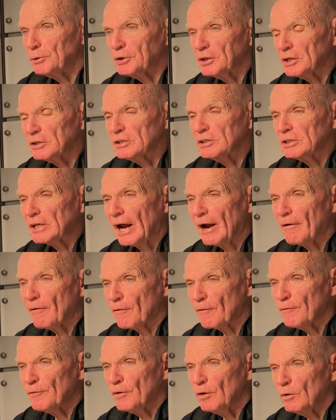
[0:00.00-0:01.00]
with the
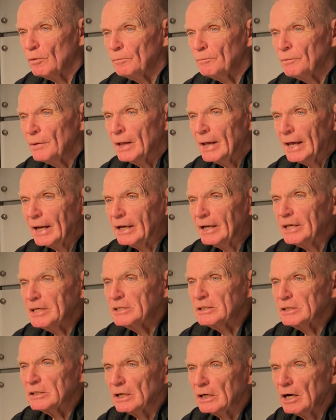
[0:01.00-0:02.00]
styrofoam. At
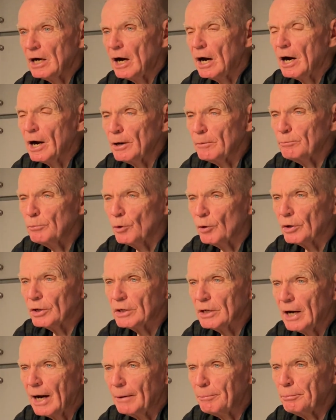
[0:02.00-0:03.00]
least the
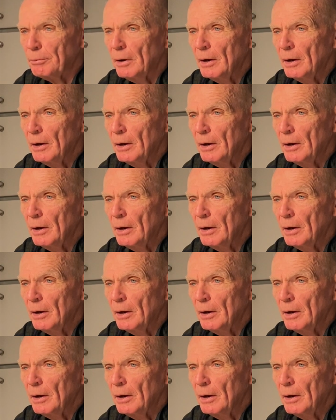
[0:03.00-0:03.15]
cardboard cup.